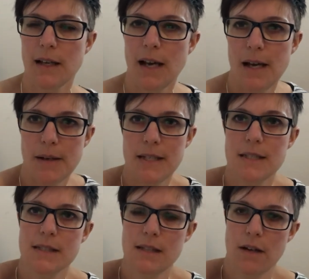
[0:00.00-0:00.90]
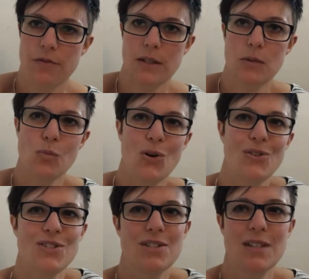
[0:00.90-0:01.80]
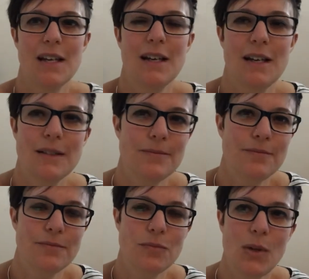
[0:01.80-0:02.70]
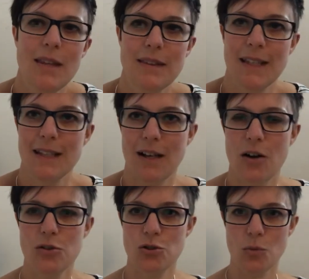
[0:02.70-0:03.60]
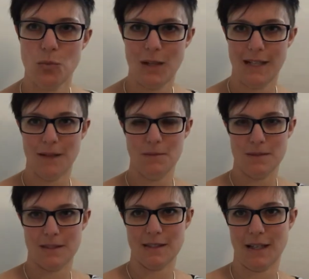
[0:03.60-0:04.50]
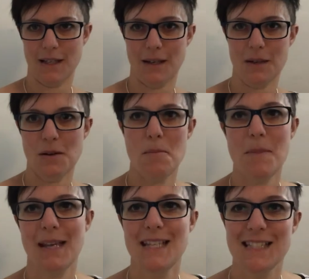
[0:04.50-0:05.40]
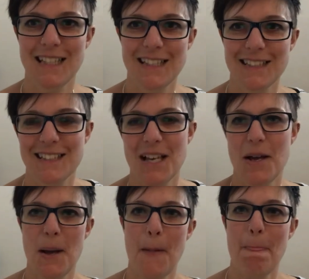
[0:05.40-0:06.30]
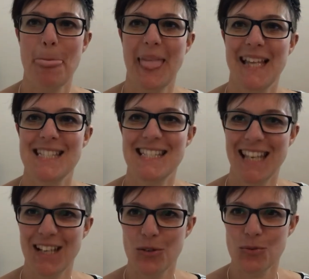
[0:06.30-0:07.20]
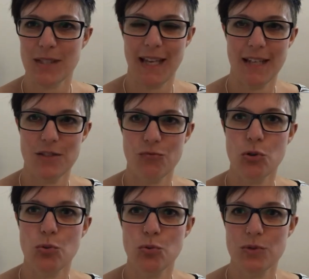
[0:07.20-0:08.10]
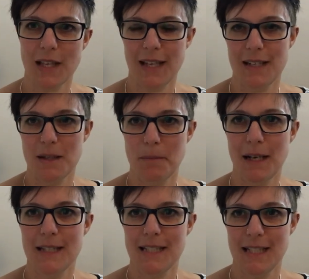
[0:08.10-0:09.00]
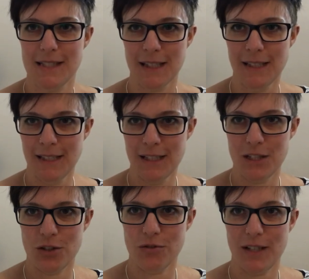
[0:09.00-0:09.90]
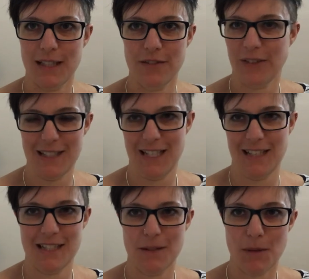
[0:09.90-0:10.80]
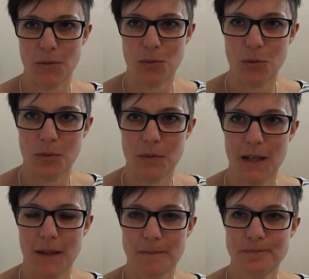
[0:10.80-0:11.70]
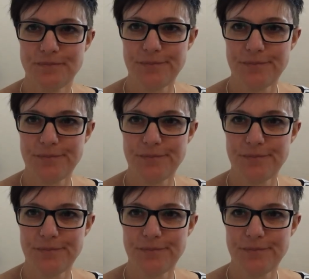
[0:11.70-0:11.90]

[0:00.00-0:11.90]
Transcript: uh, in discovering what um, we think are John Williams' uh, amazing um, skills and rules and abilities to create these fantastic, memorable um,